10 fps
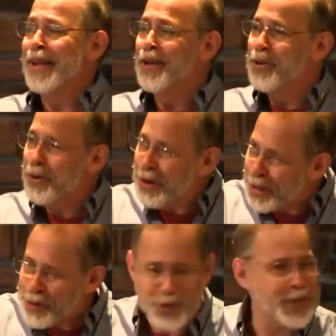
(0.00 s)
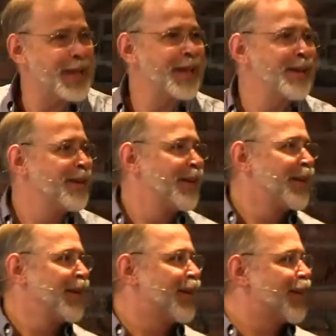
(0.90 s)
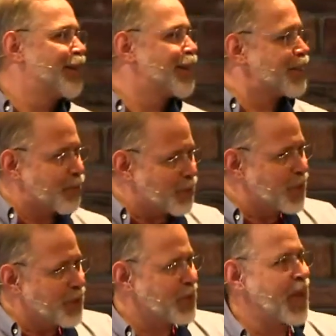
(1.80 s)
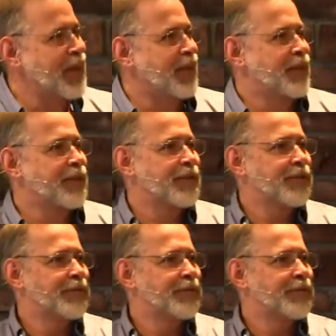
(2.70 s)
and you don't intercede, he says, if you stay silent,